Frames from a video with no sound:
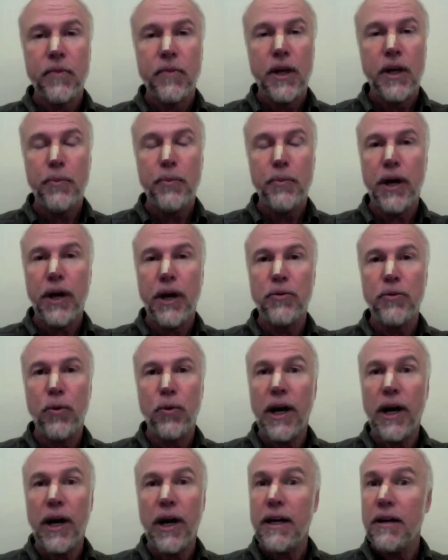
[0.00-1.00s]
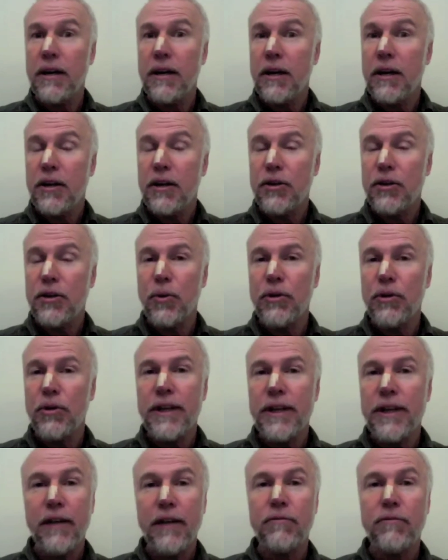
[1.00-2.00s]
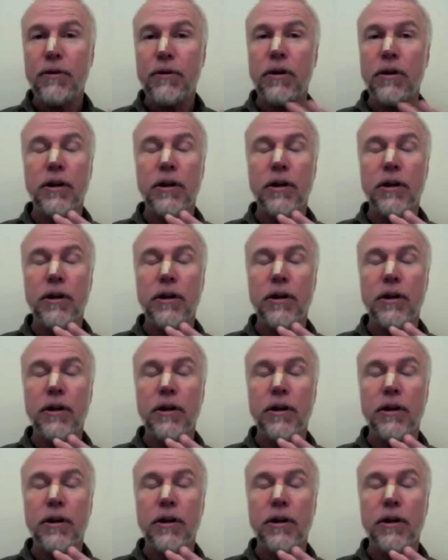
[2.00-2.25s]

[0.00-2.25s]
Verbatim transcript: And by the way, you will never,